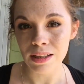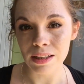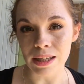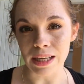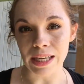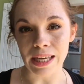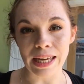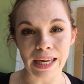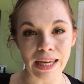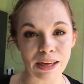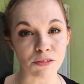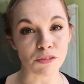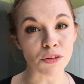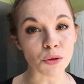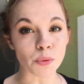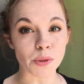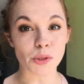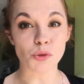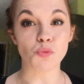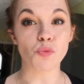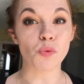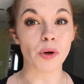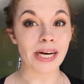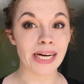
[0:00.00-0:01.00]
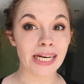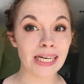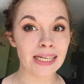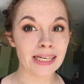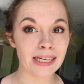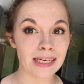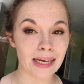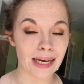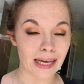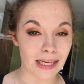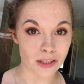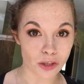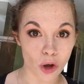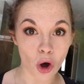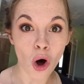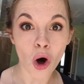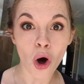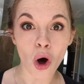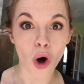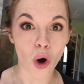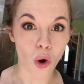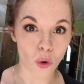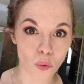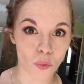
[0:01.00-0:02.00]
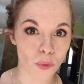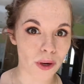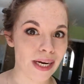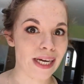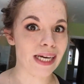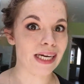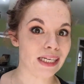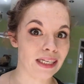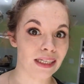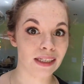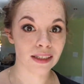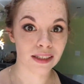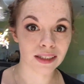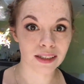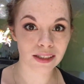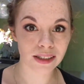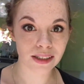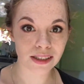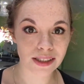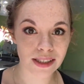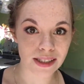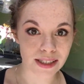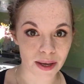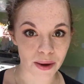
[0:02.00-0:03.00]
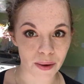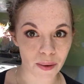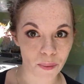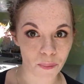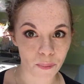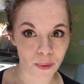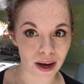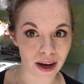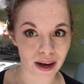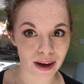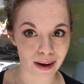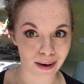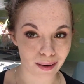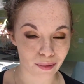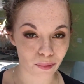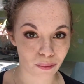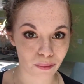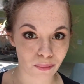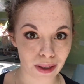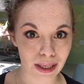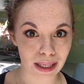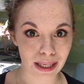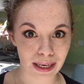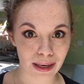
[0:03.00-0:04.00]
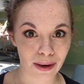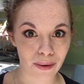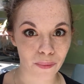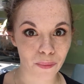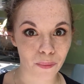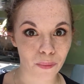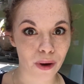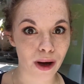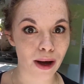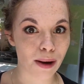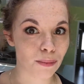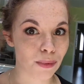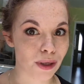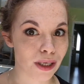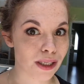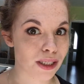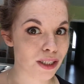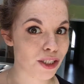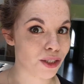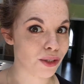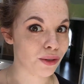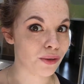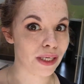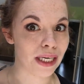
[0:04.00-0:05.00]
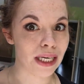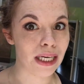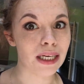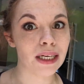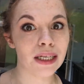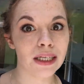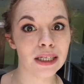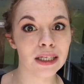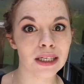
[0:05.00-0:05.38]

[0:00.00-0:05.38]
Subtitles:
Like, even though it's raining, it's hot rain. So I don't really know what I'm gonna do yet.